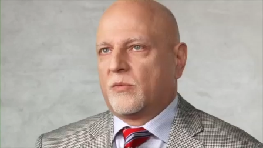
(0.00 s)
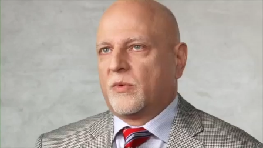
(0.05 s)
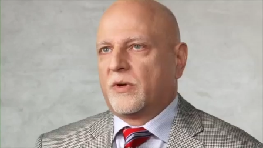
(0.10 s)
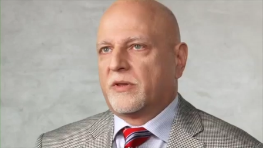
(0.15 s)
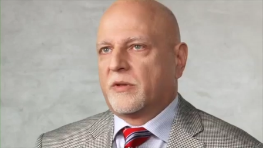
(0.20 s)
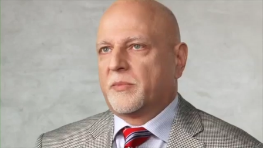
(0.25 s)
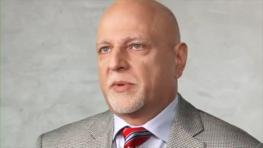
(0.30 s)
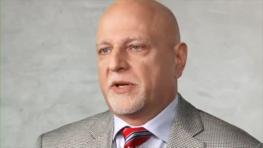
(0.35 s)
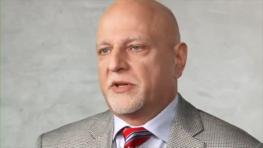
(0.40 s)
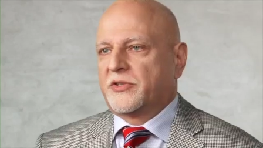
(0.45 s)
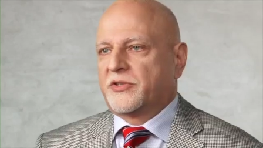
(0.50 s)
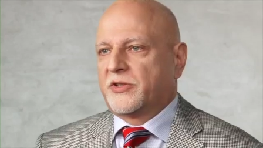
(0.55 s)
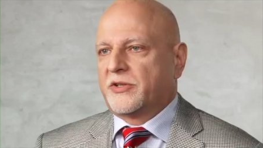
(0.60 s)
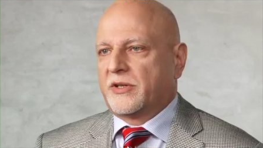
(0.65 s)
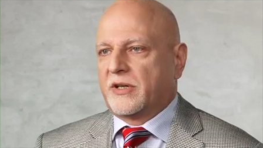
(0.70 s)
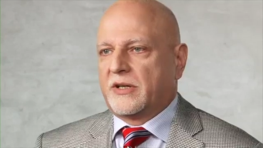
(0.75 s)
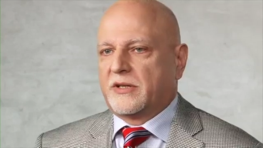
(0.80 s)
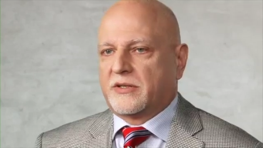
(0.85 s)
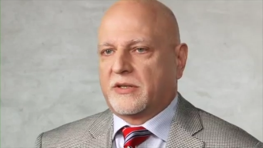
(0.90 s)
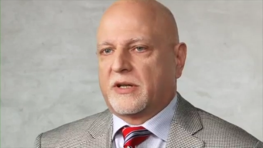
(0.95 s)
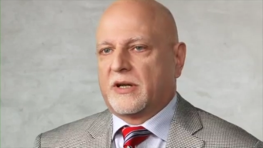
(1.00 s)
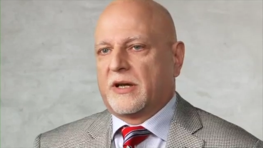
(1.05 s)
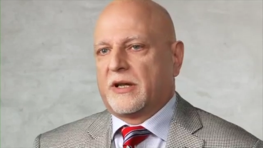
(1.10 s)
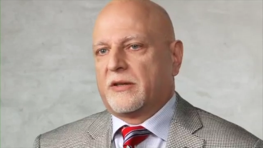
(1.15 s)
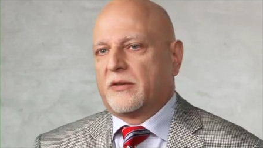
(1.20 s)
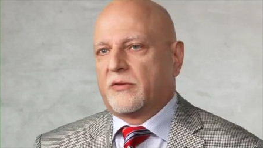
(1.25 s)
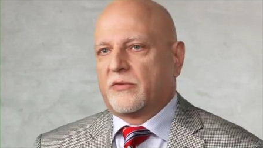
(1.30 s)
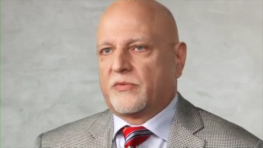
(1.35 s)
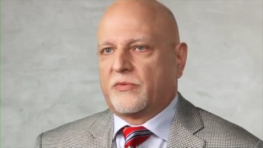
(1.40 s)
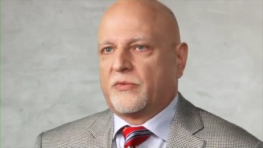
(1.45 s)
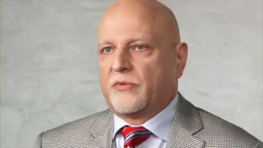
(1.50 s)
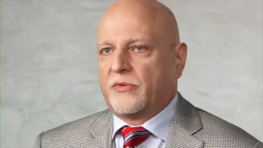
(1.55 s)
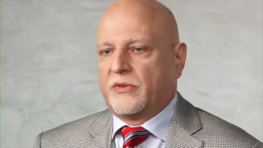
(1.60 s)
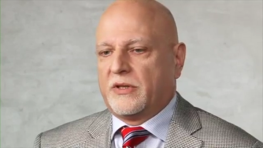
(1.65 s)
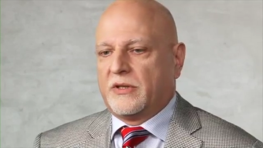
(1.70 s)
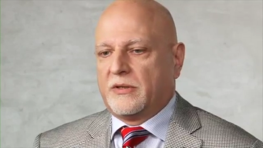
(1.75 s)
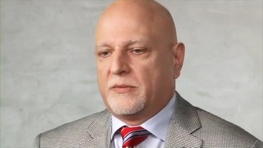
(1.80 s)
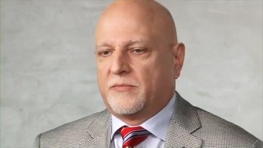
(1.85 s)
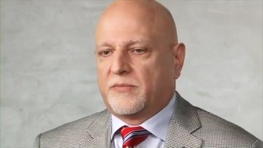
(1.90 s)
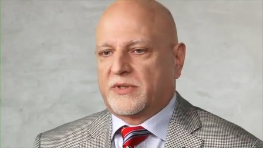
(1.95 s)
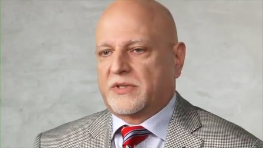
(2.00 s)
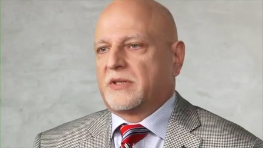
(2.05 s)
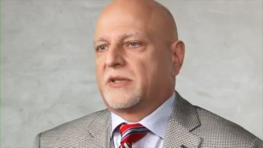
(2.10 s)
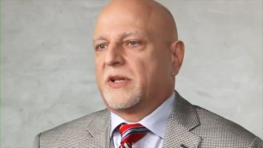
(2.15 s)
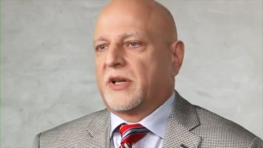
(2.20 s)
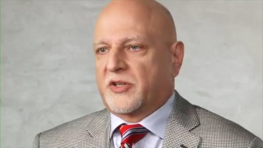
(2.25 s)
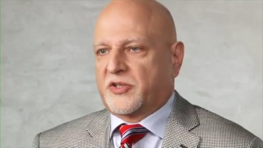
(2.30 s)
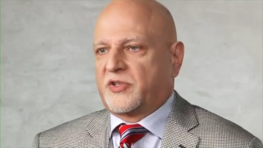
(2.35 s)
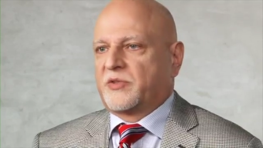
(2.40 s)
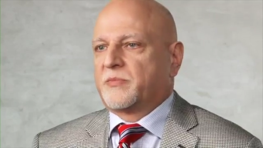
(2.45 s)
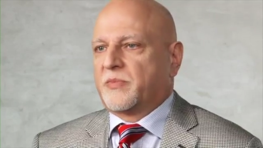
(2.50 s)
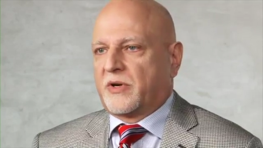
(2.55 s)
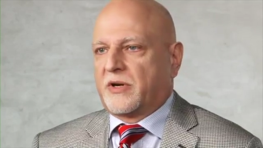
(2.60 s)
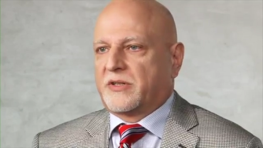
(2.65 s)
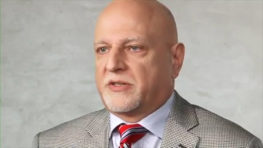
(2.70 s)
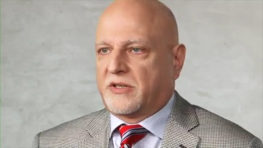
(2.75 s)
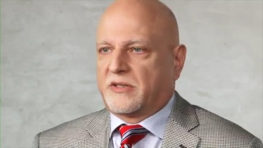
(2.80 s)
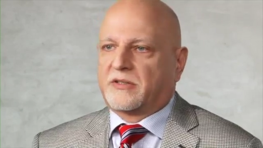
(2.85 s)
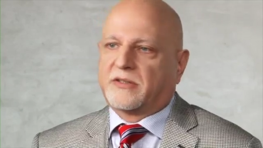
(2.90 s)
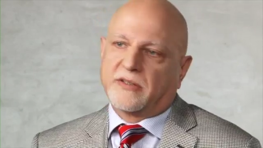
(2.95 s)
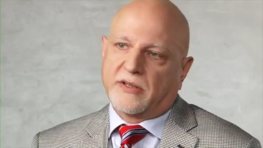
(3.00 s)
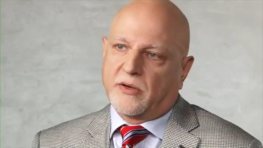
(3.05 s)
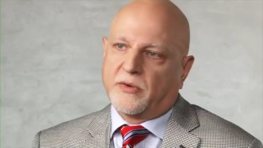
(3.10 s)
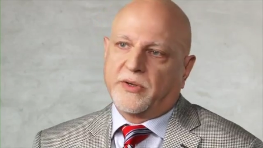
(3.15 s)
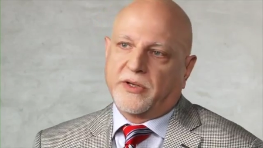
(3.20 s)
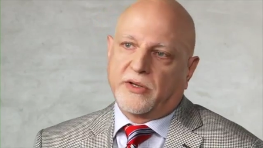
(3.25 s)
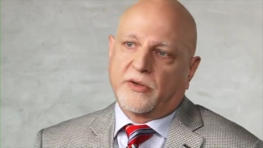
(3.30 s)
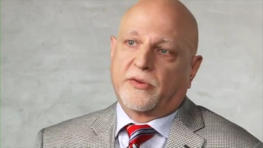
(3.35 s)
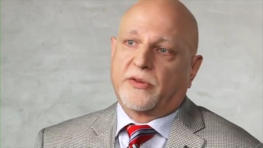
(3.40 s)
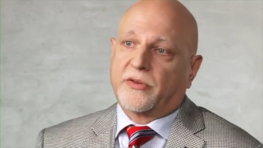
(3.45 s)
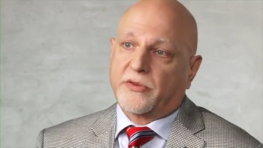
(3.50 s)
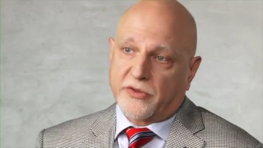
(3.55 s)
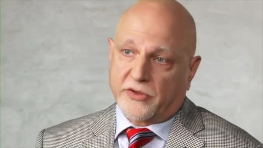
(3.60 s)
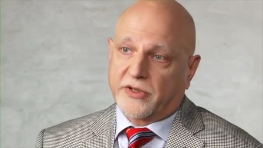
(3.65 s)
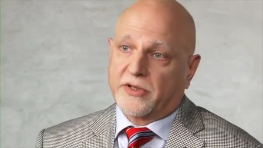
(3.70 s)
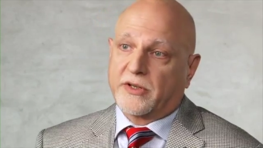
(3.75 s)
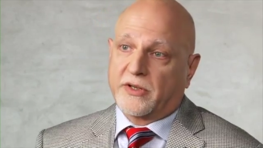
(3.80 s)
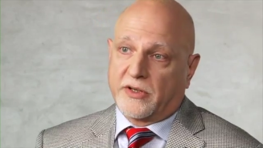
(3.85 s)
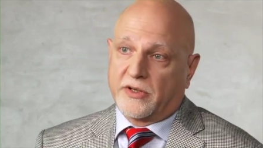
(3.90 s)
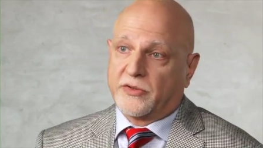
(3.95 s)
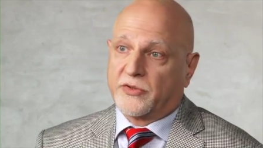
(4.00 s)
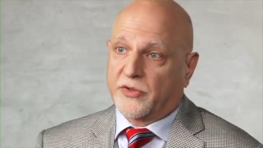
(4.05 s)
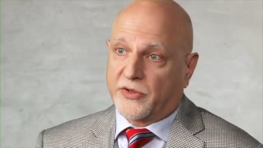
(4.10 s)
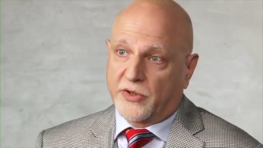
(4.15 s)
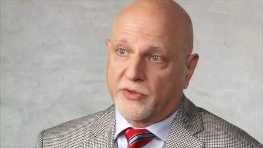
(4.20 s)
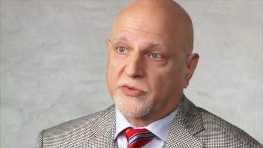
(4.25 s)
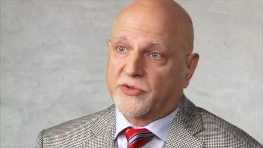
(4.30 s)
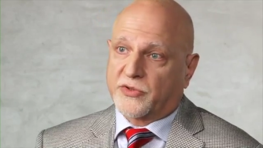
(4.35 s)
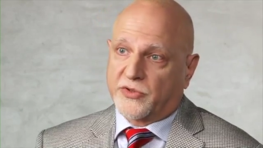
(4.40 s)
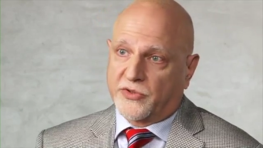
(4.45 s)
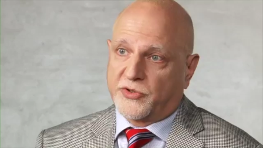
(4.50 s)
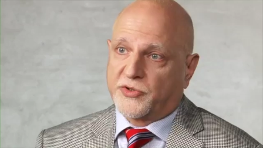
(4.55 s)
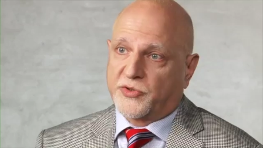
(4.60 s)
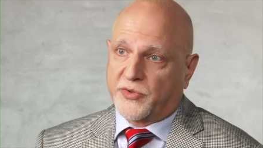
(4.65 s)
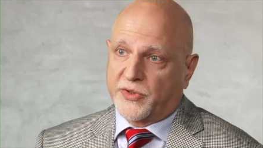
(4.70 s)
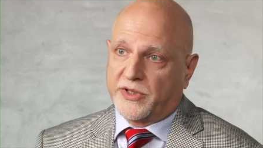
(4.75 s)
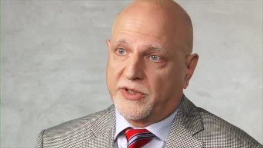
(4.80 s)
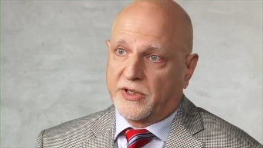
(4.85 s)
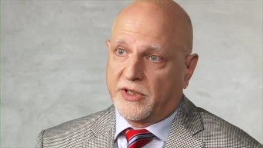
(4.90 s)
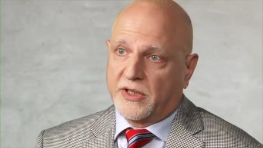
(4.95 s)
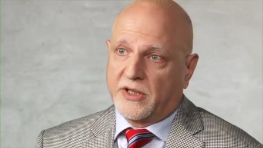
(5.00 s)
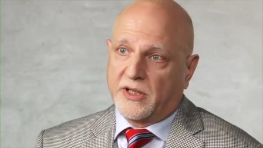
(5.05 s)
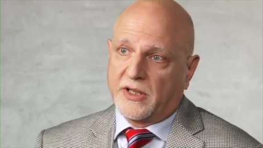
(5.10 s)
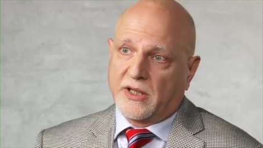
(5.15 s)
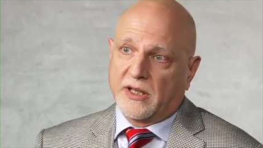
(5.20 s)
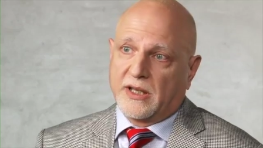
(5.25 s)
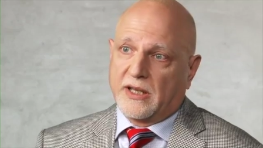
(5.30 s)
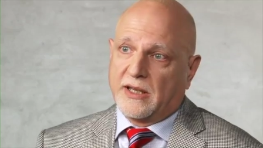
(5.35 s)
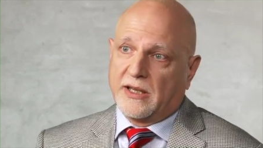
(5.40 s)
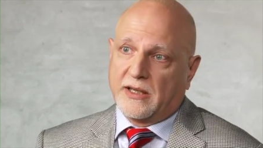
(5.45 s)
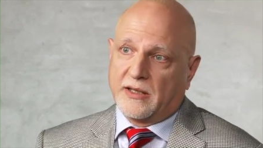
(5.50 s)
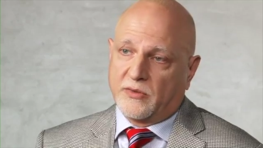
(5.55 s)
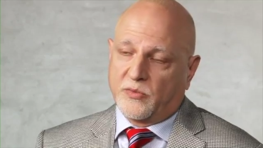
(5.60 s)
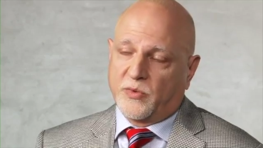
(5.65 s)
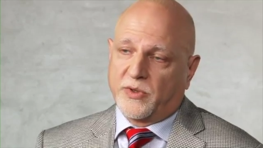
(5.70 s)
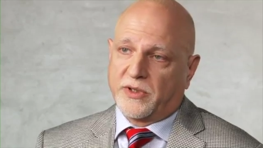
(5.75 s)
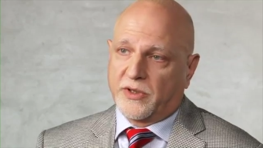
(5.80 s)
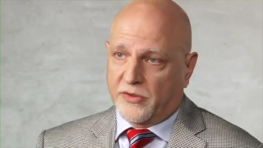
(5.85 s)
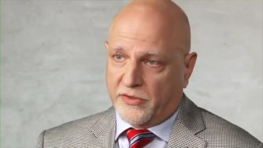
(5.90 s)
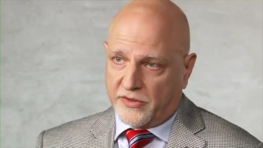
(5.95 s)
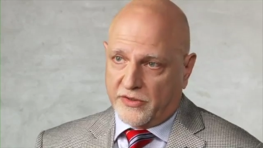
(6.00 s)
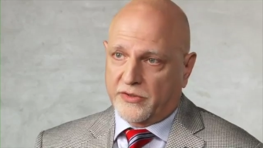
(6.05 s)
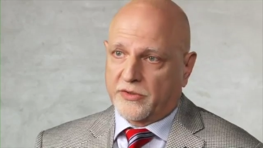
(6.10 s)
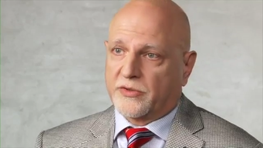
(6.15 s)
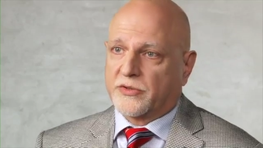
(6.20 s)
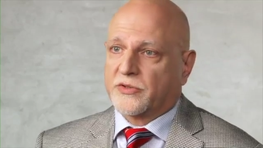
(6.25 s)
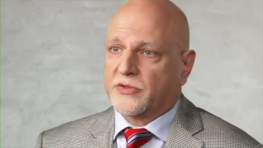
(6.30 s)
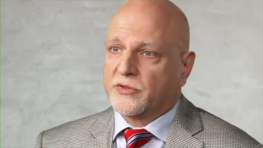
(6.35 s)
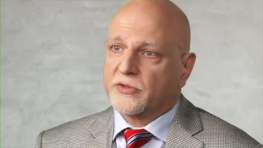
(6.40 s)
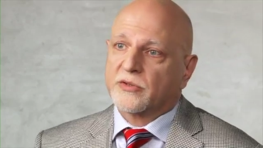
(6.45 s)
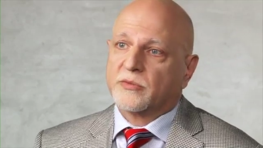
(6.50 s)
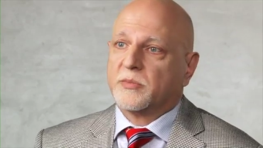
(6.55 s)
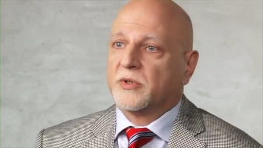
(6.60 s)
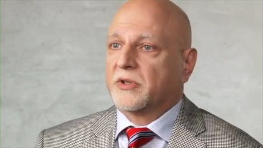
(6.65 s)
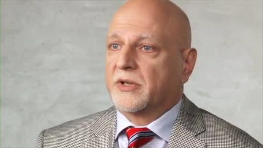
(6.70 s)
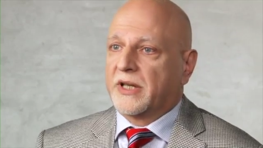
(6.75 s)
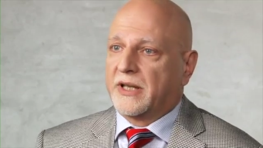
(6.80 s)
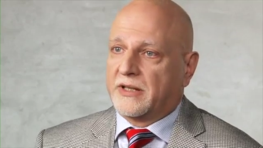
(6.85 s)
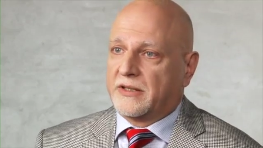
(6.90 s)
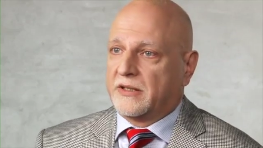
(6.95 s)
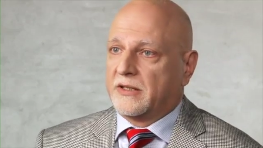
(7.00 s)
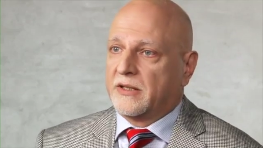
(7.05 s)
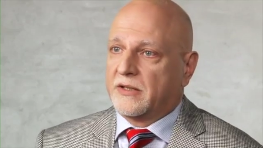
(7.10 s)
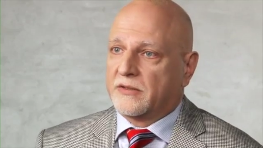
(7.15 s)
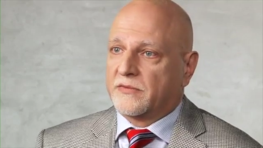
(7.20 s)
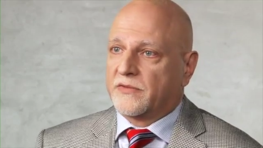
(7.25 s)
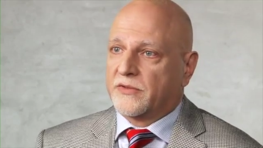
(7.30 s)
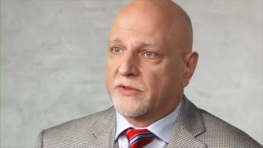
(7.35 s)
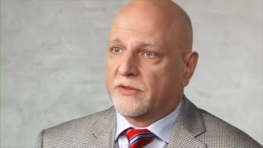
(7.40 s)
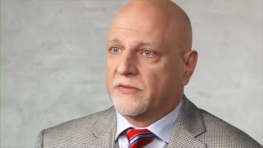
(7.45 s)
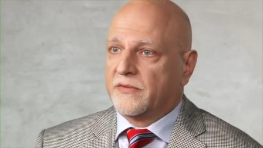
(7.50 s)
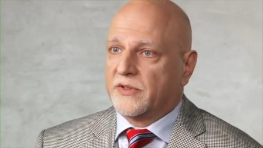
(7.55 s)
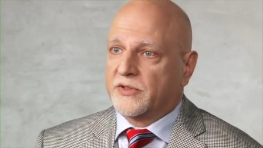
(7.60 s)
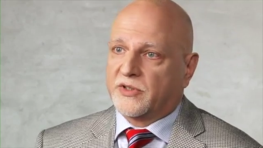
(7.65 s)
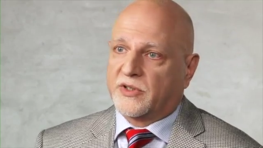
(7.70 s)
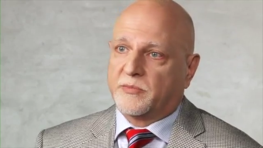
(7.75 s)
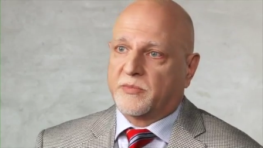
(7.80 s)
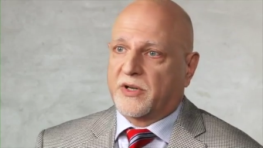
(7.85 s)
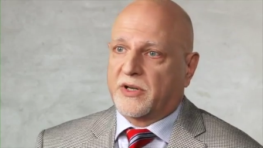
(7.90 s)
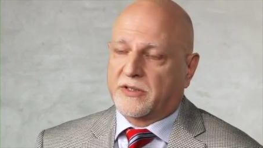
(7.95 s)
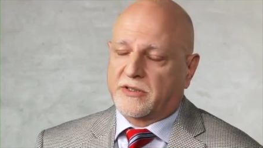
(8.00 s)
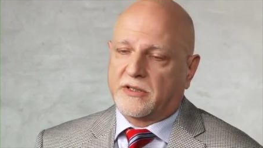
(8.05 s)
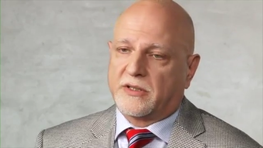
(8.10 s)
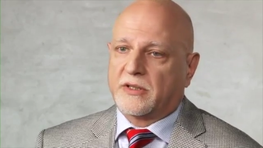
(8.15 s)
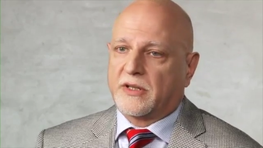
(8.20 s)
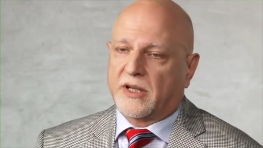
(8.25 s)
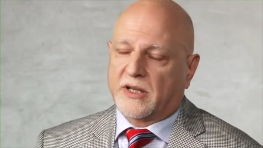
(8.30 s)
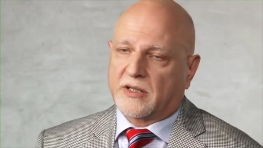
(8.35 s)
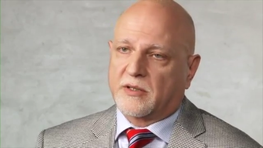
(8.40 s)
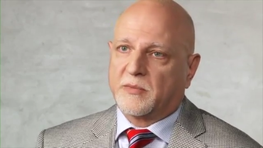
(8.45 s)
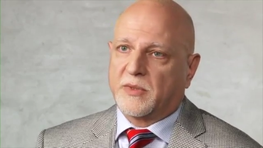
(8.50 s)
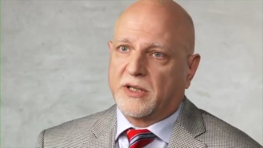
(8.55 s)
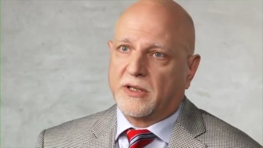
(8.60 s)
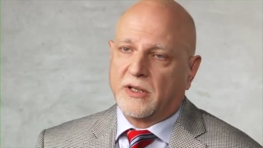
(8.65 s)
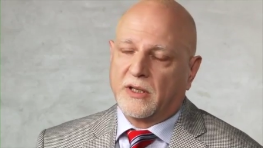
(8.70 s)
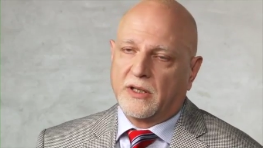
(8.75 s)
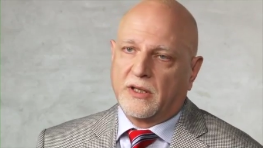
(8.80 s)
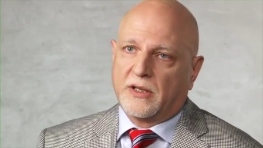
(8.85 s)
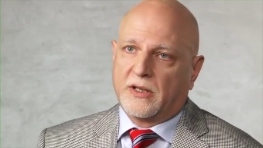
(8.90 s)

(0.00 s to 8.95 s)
When the patient has gotten through the selection process, now we know that they're going to undergo surgery and we know that they're a suitable candidate for da Vinci prostatectomy